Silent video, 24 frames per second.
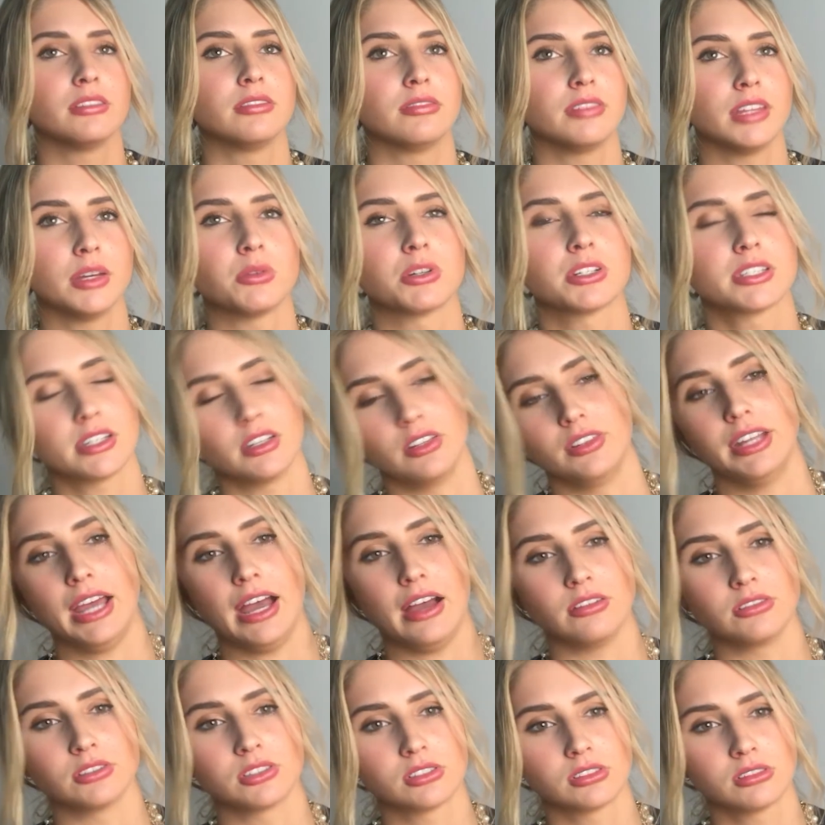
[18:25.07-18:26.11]
but they were
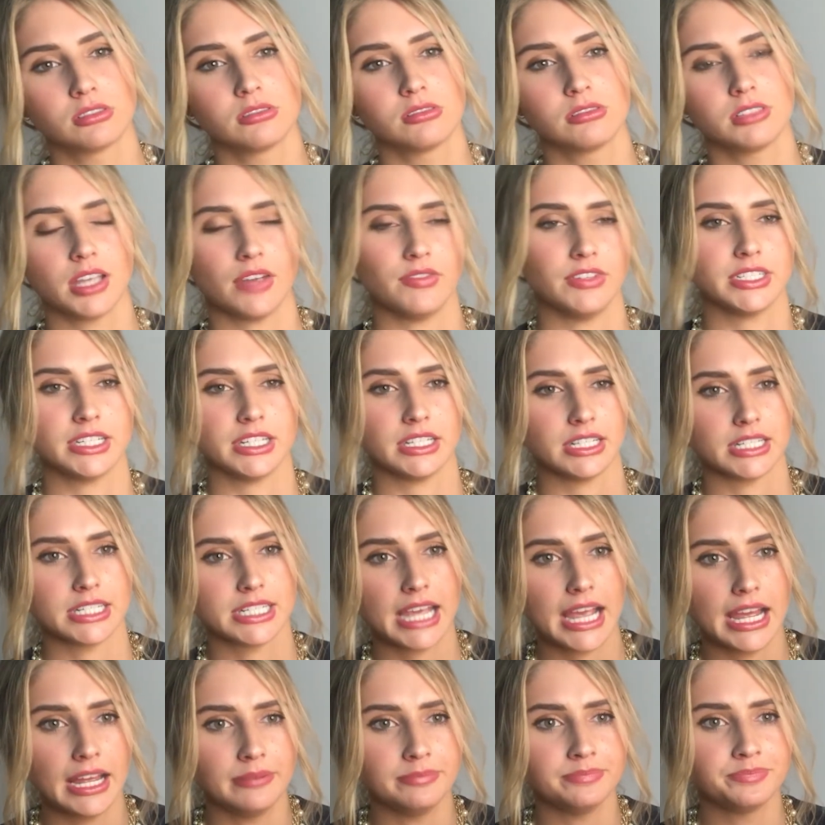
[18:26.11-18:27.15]
still down
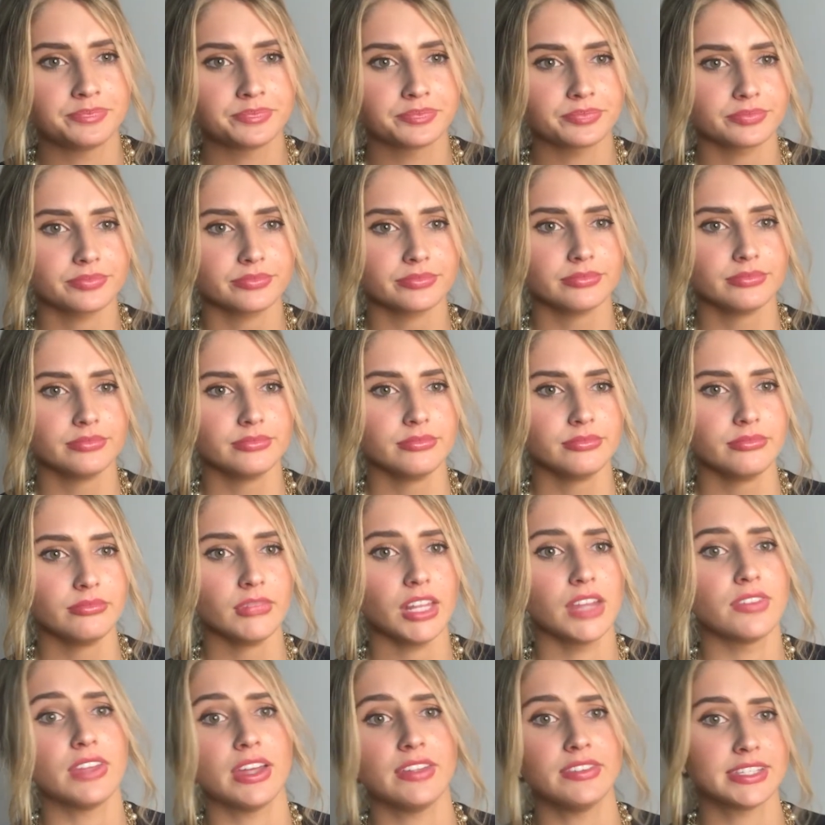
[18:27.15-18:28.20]
17-10.
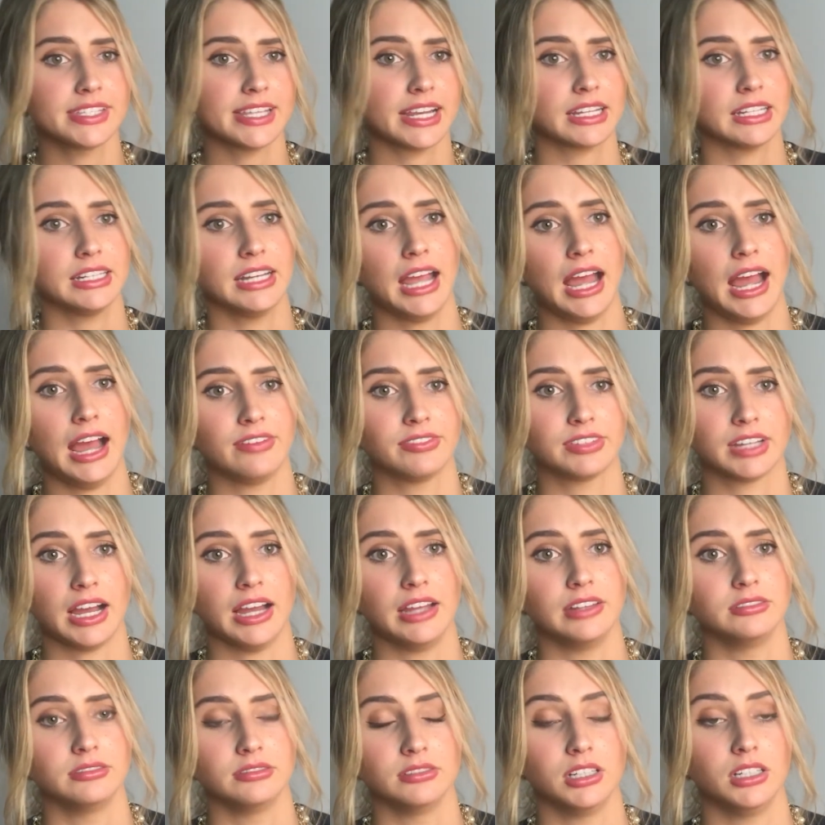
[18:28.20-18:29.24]
Then the second
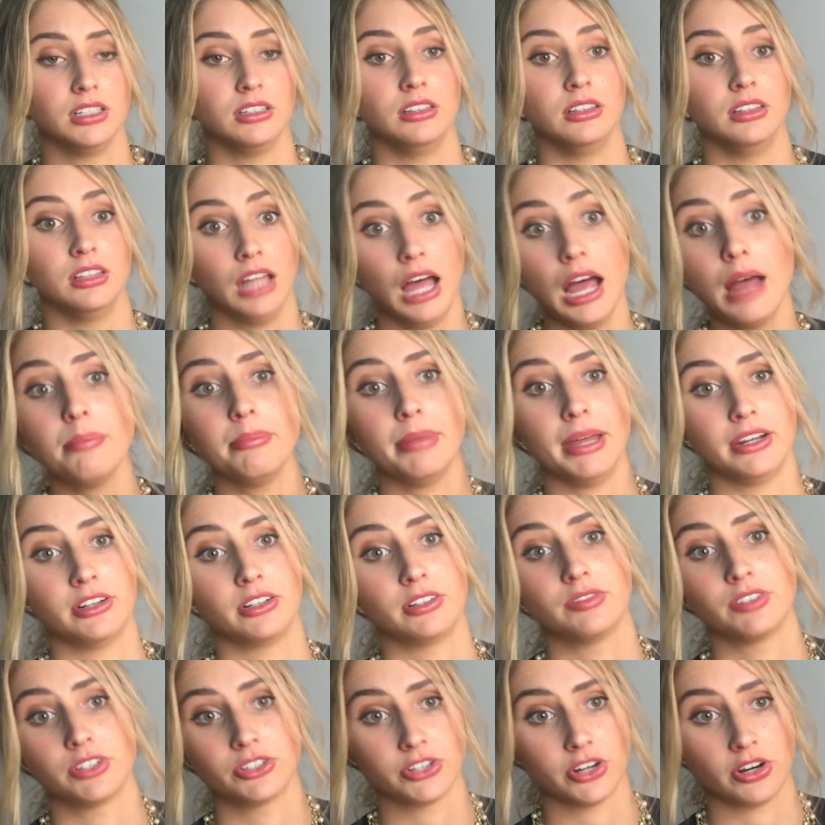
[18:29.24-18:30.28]
half got a
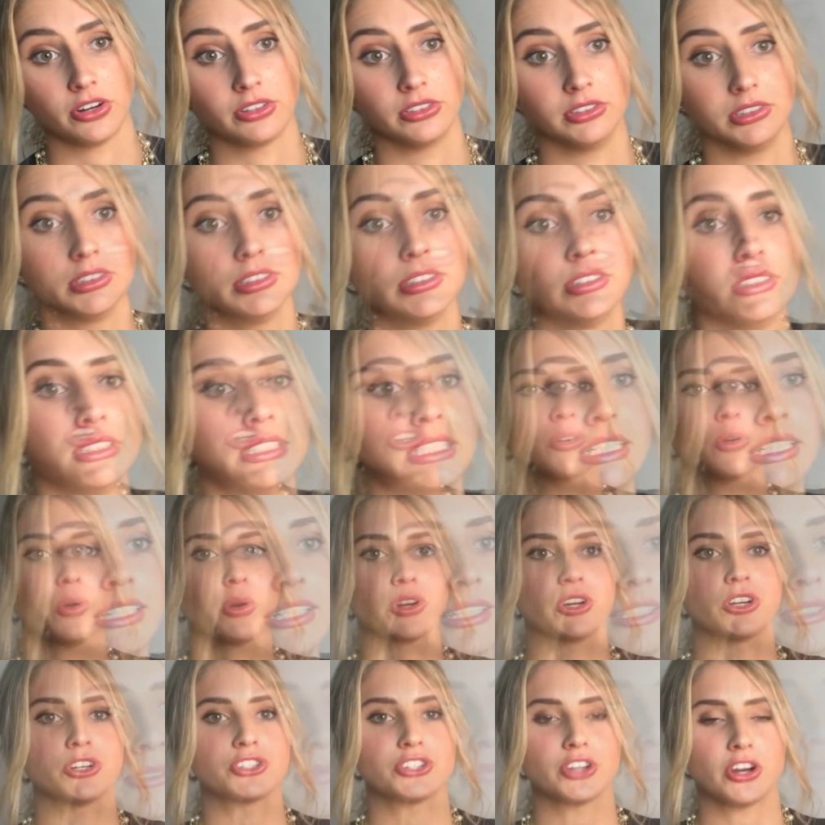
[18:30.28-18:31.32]
lot better for Darnold.
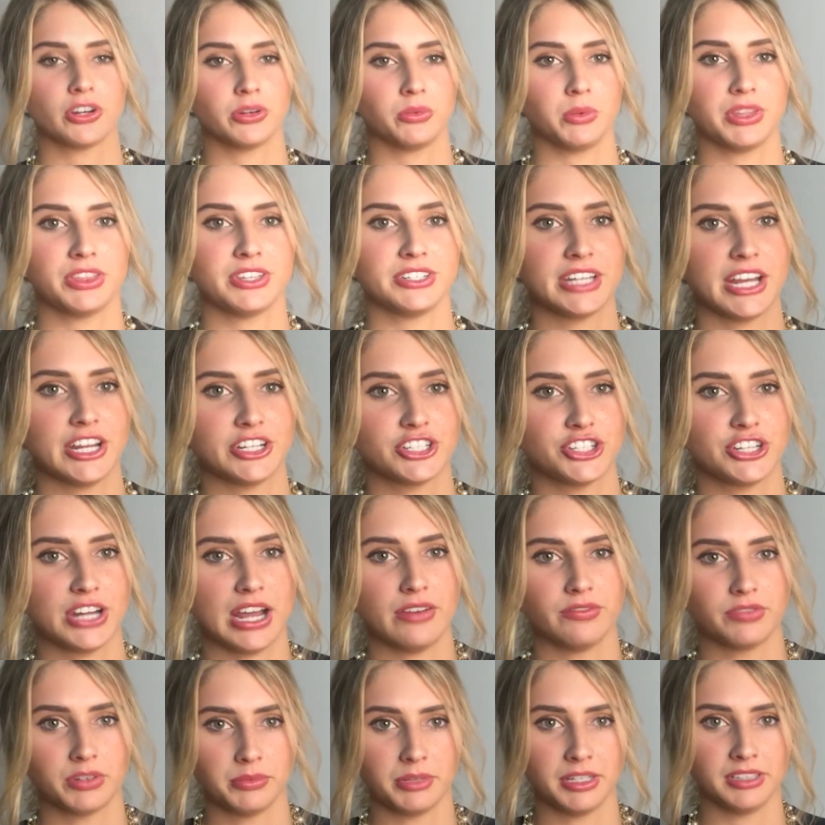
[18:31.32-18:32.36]
Third quarter started with a
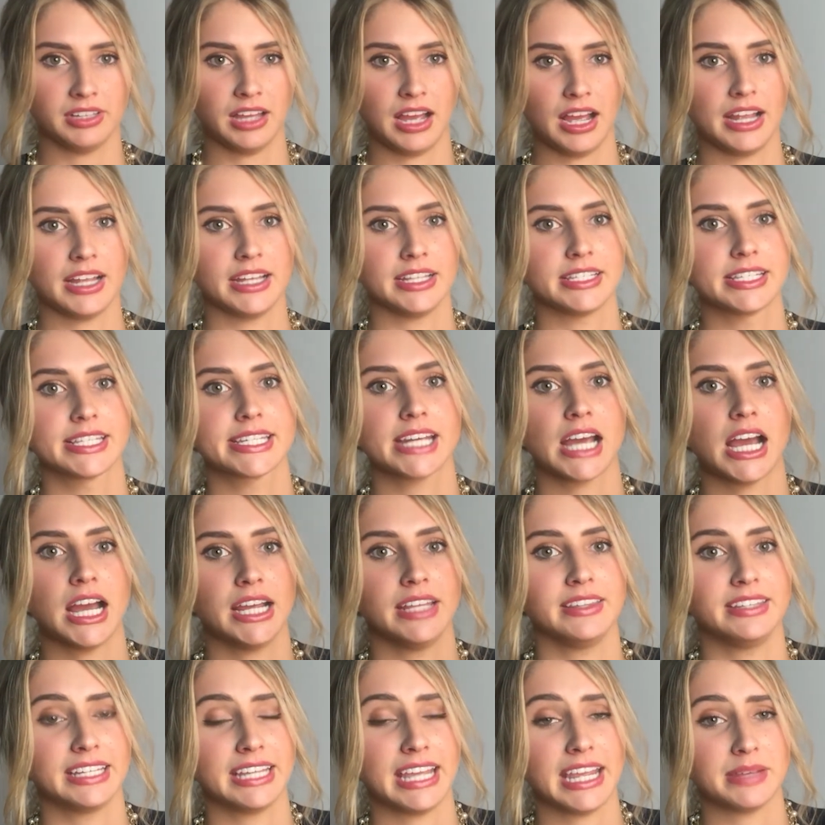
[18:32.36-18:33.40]
touchdown from the Lions,
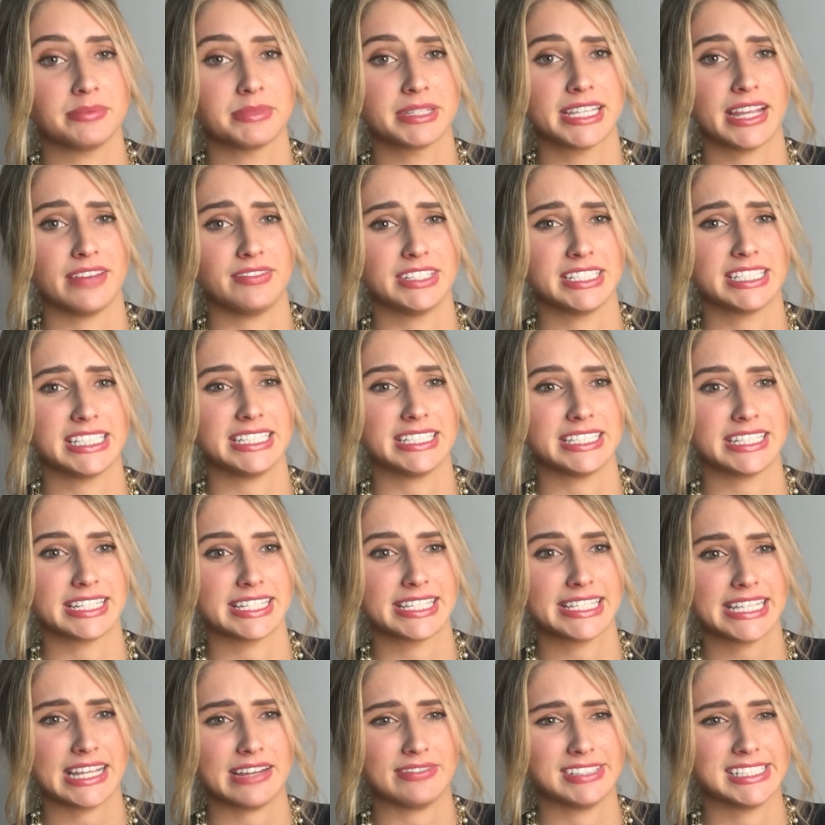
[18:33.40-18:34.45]
tying the game
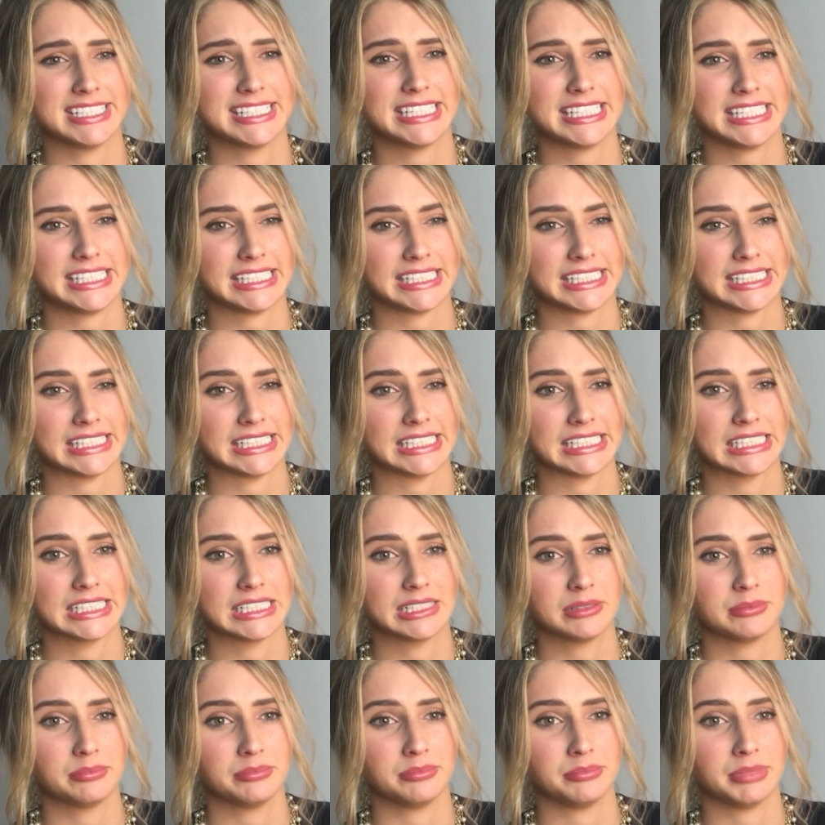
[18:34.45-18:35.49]

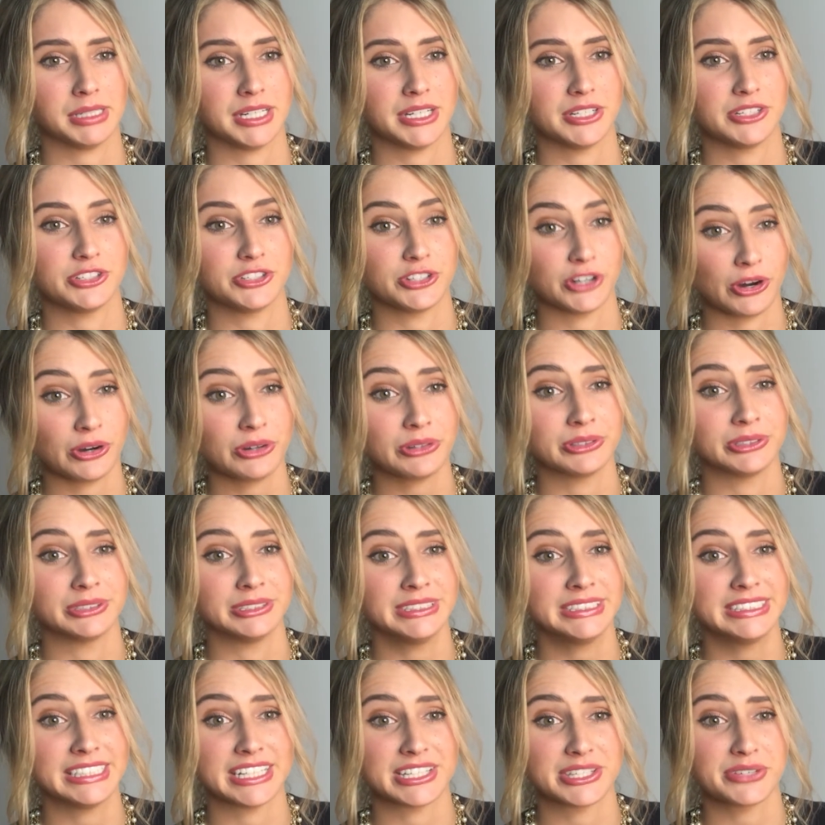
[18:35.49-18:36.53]
17-17. But
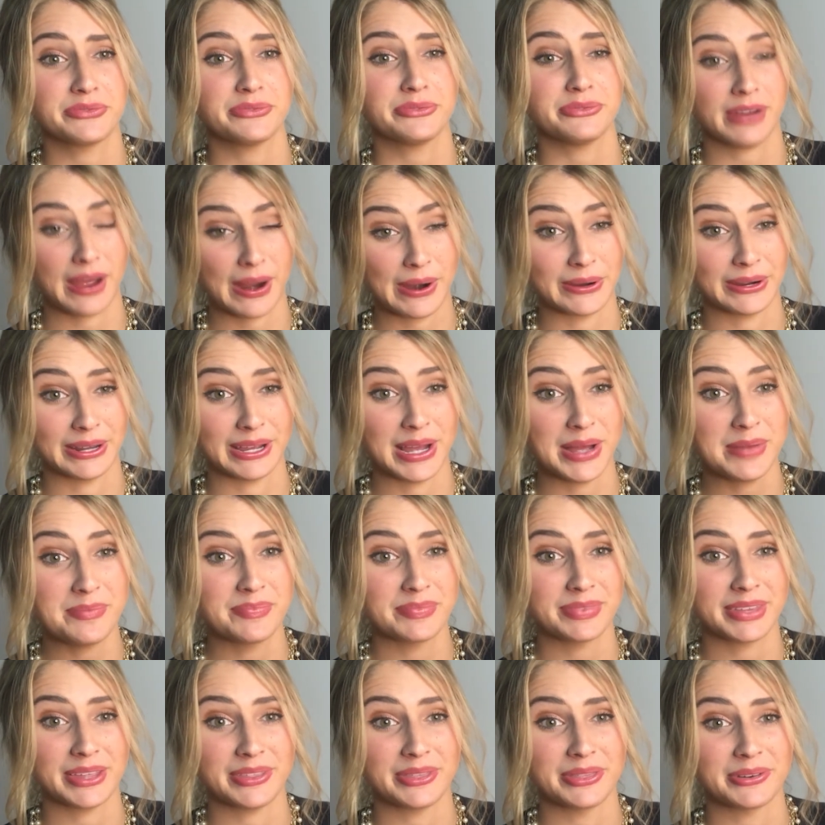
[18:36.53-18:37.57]
Darnold gets fired
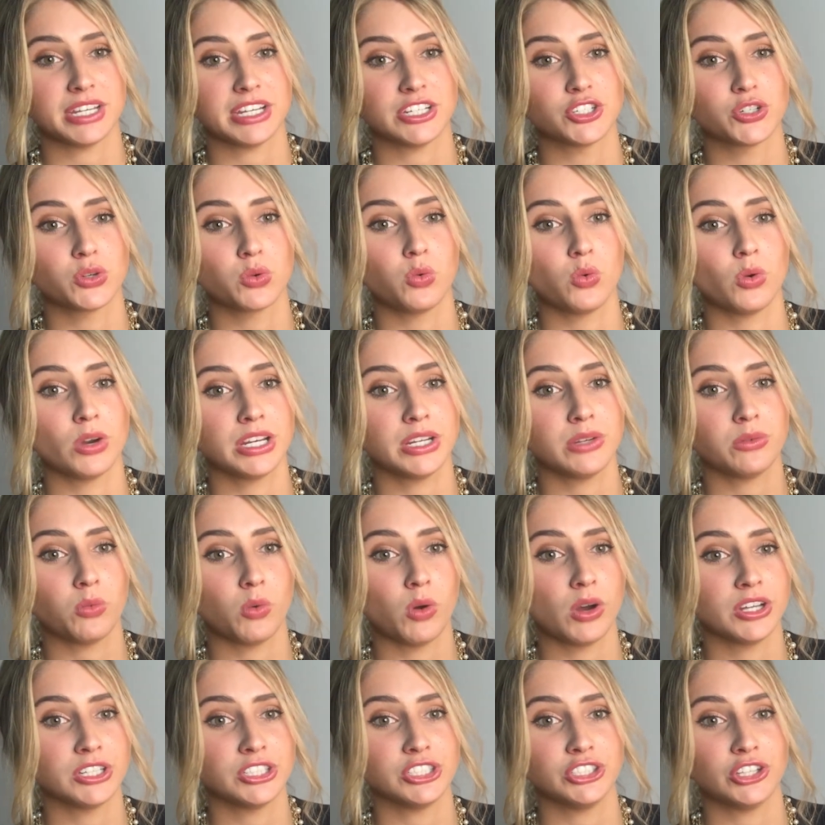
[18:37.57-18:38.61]
up, throws a
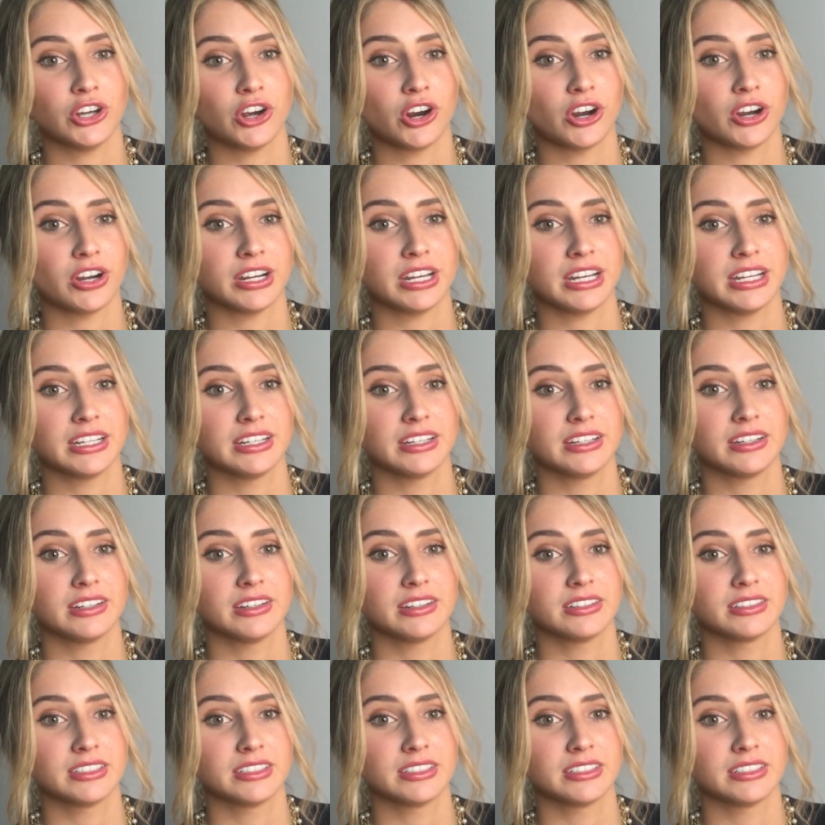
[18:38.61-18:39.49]
21-yard